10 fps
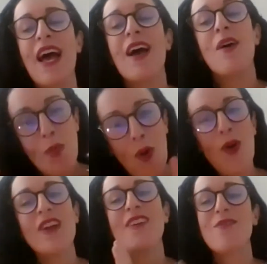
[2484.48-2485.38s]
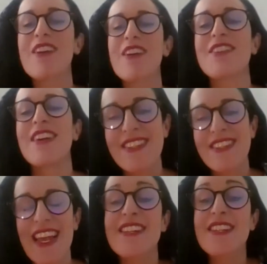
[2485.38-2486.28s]
more rationales,
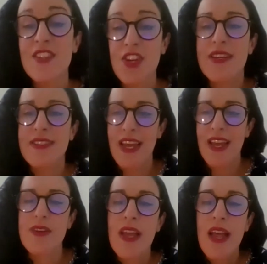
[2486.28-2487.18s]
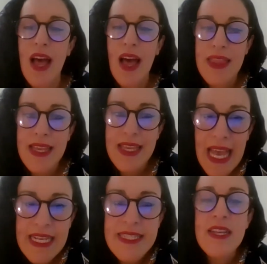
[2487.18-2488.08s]
again, to shut down the
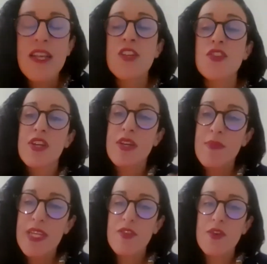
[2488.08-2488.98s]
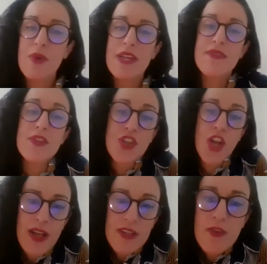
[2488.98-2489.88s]
case. So the Committee on the Rights of the
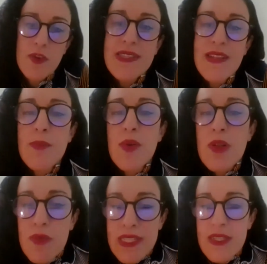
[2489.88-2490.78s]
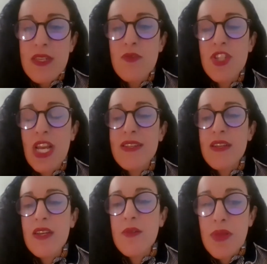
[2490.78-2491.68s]
Child, for example, recently rejected
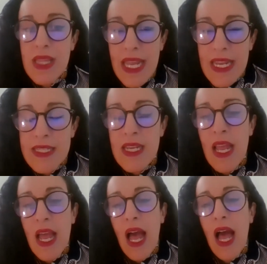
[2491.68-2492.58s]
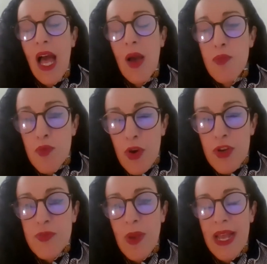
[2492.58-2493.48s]
a complaint
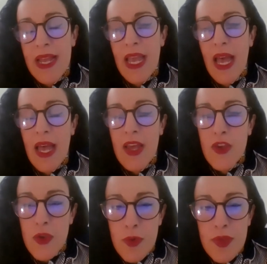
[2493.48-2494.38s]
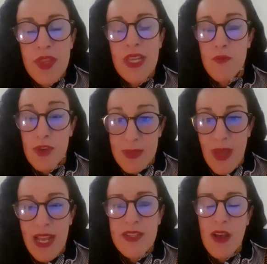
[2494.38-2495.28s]
brought by youth in
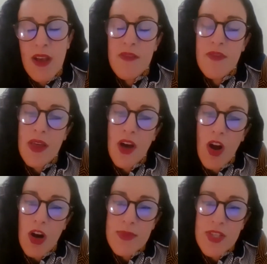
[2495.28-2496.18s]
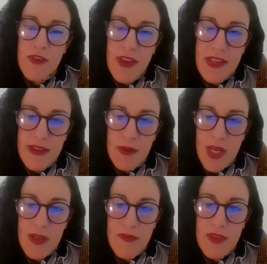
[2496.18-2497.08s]
respect of the harms they're facing
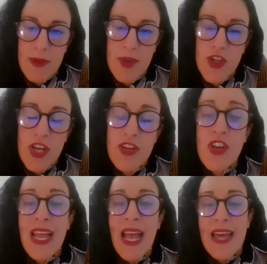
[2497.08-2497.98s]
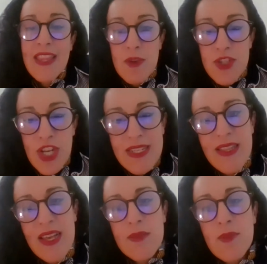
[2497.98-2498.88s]
because of climate change. And they rejected
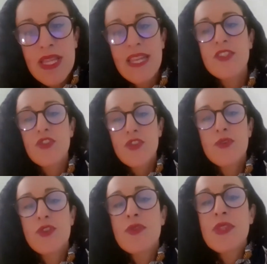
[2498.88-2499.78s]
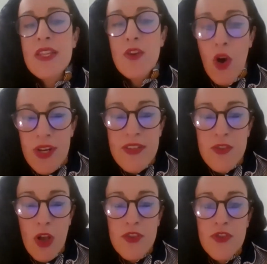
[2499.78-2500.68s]
that complaint due to the
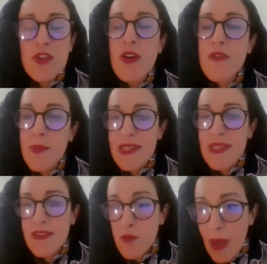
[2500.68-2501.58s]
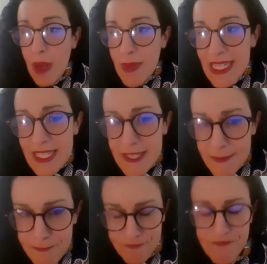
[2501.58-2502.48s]
non-exhaustion of domestic remedies,
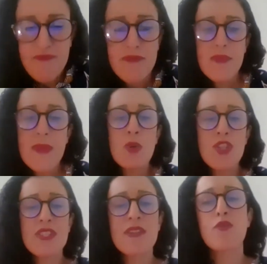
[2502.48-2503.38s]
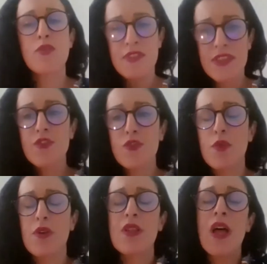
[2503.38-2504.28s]
which is a
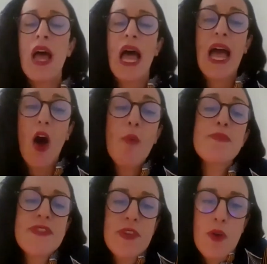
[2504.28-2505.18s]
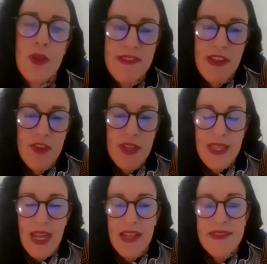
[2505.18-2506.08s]
procedural obstacle, essentially,
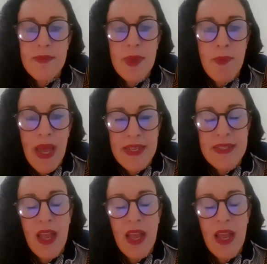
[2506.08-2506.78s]
that has to be met